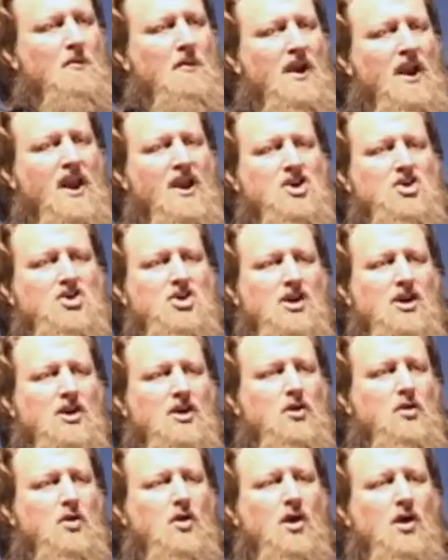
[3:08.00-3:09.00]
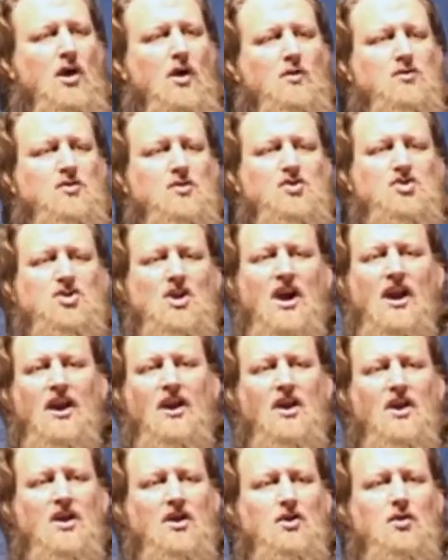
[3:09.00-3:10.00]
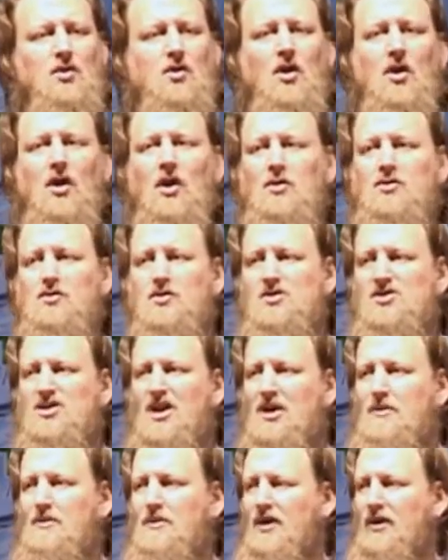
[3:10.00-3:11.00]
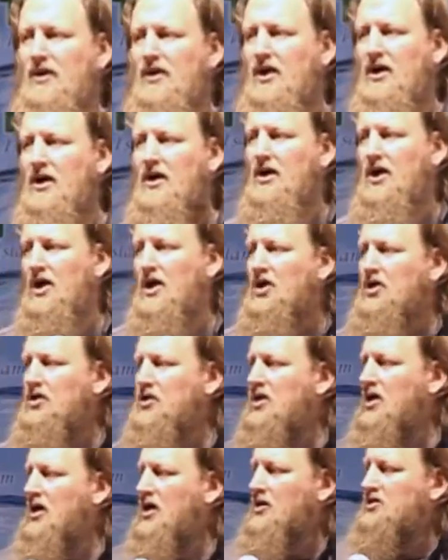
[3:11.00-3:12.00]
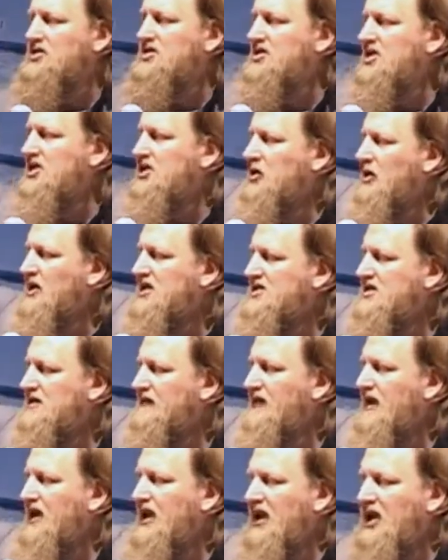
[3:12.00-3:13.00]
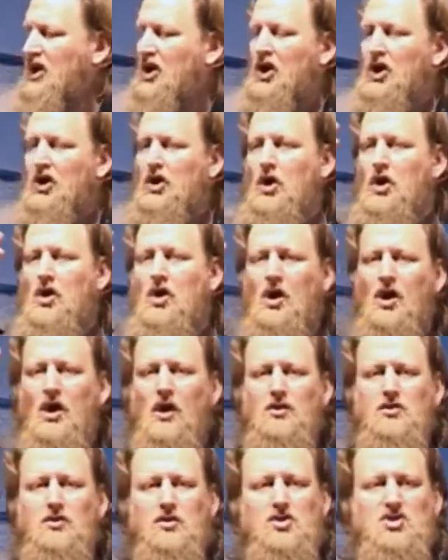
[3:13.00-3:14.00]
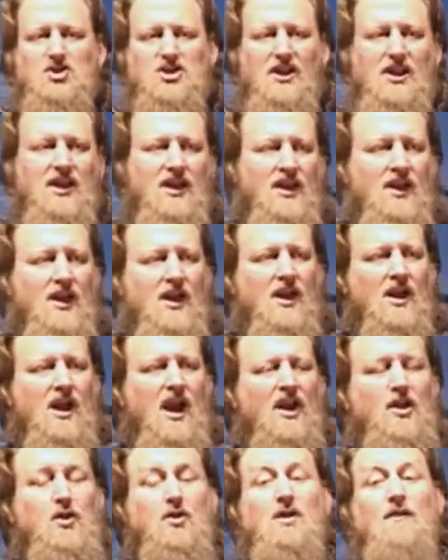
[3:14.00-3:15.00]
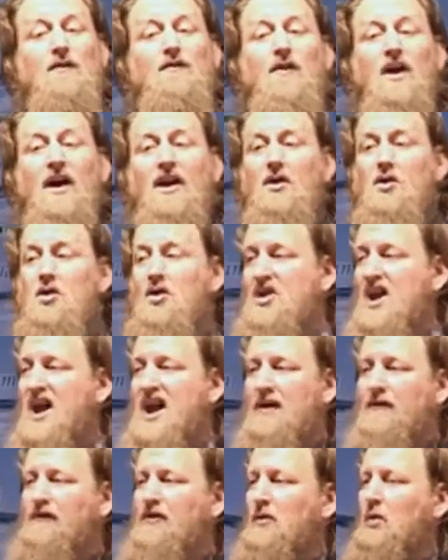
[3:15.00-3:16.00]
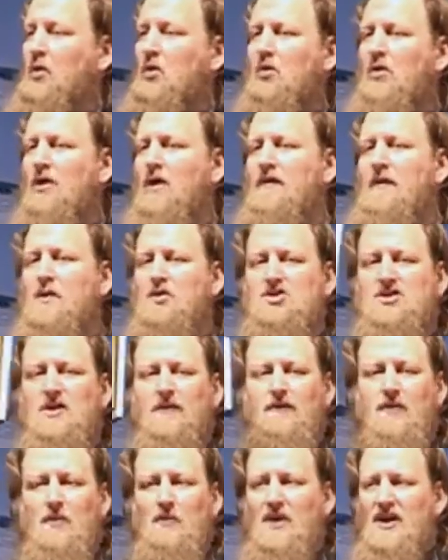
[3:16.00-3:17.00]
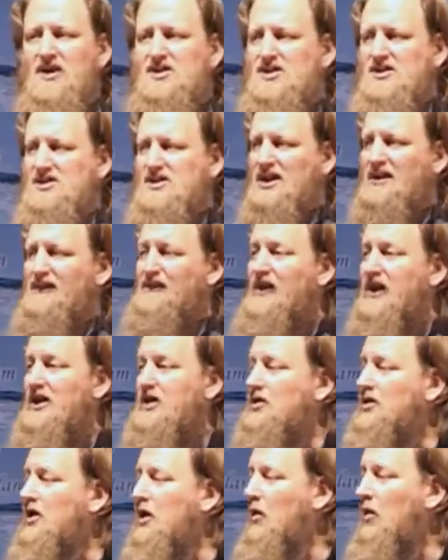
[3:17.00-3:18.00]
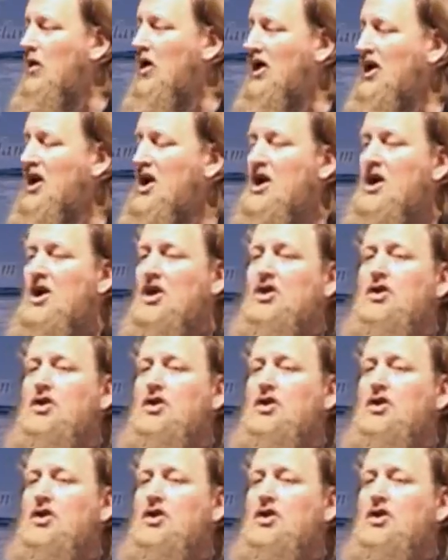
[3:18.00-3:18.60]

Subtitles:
Malaysia, you can go to China, you can go to Siberia, you can go to the US of A, you can go to Chile, and you can find a Quran from all of those different places. In fact, you know what?